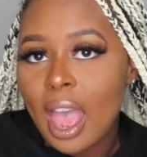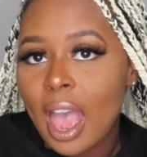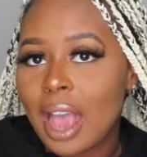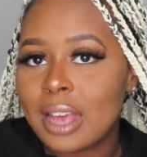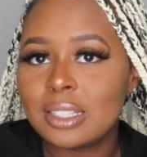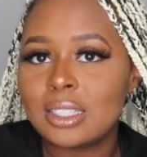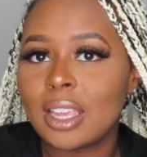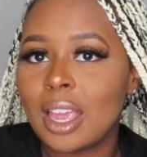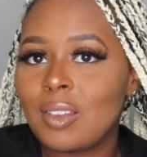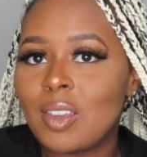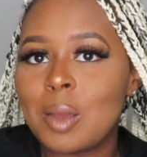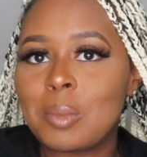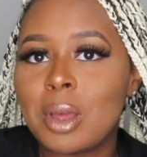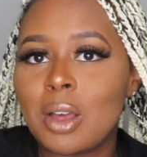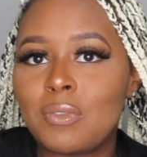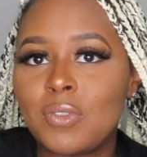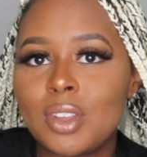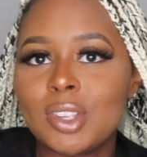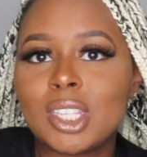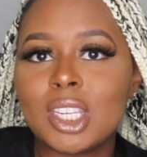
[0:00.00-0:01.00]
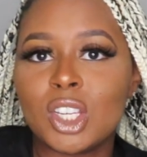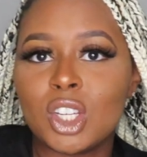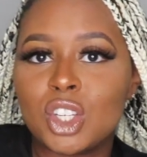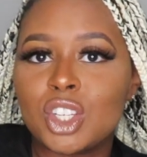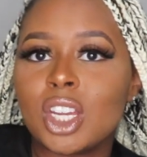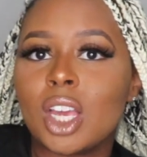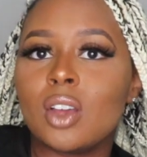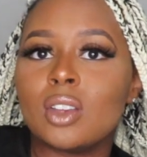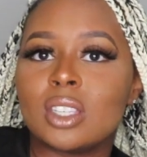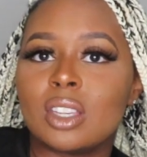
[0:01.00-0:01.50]
I just gave you about fifteen
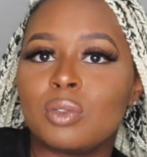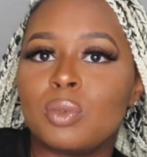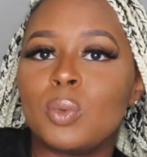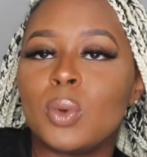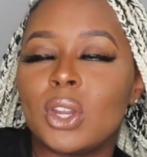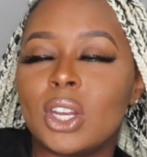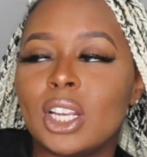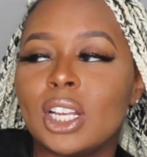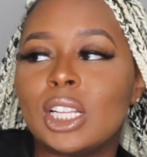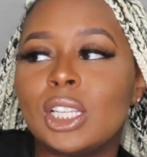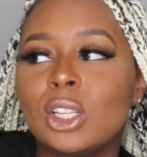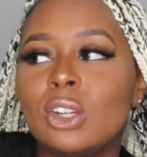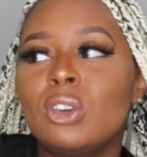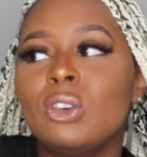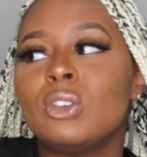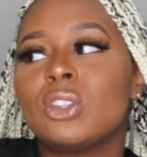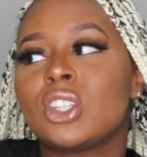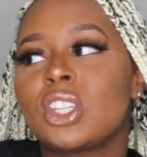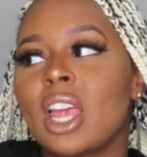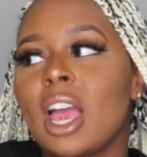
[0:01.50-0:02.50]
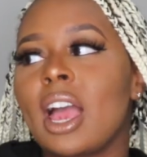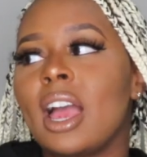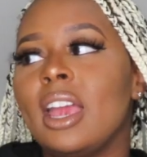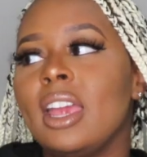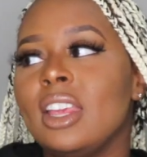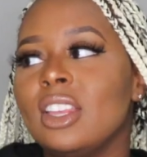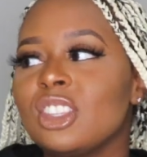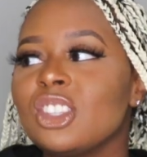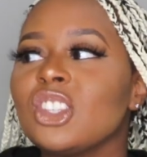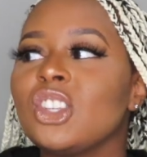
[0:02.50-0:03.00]
shows if you want to include Shy,
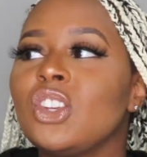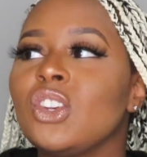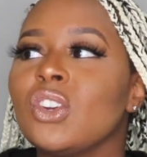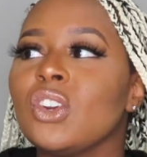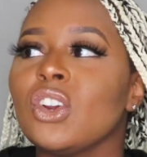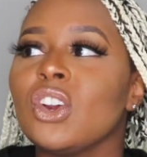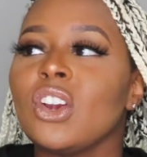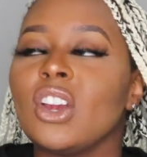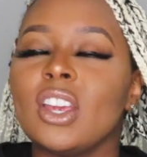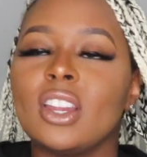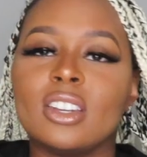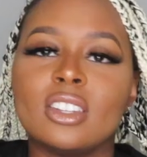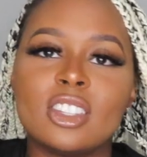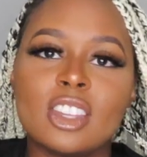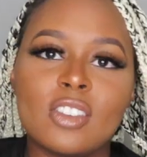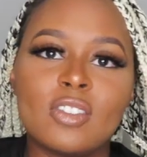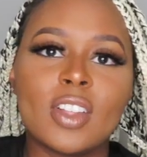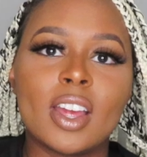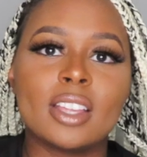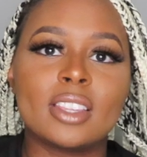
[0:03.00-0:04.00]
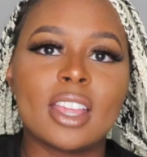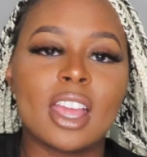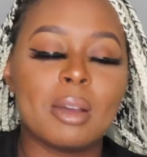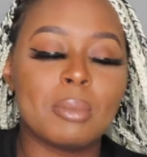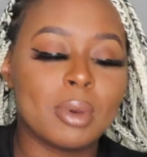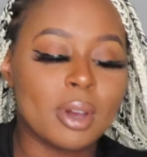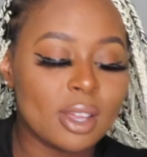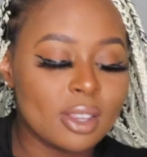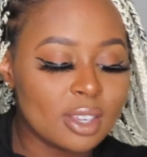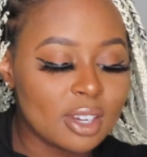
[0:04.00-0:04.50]
Insecure, and stuff like that.
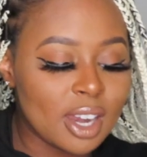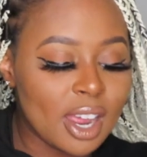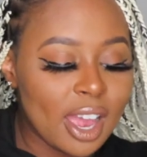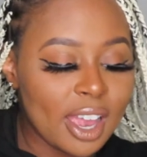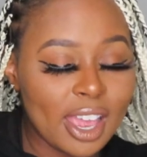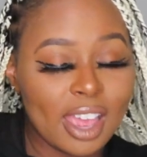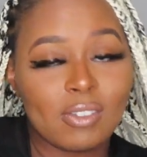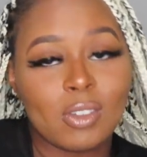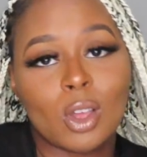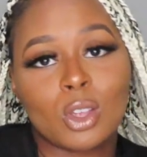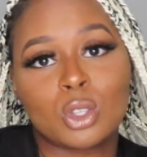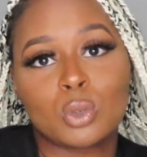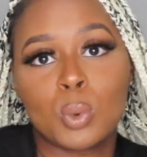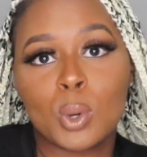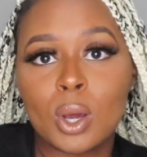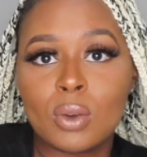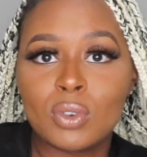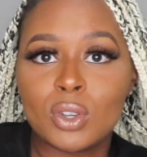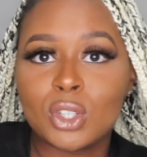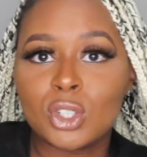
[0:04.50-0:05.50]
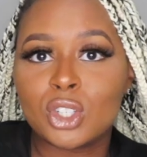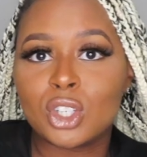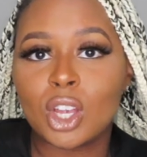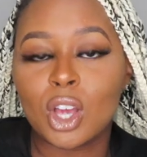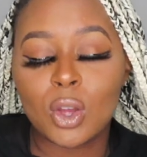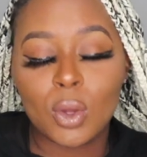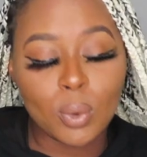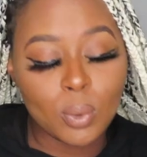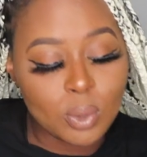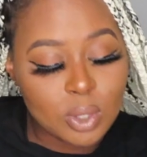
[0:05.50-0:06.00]
But other than that, I gave y'all twelve good
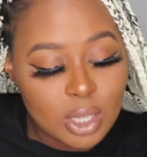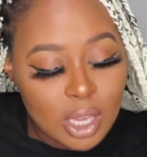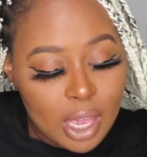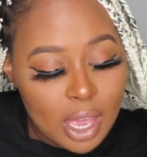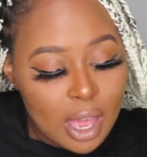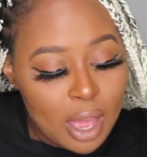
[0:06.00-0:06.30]
shows.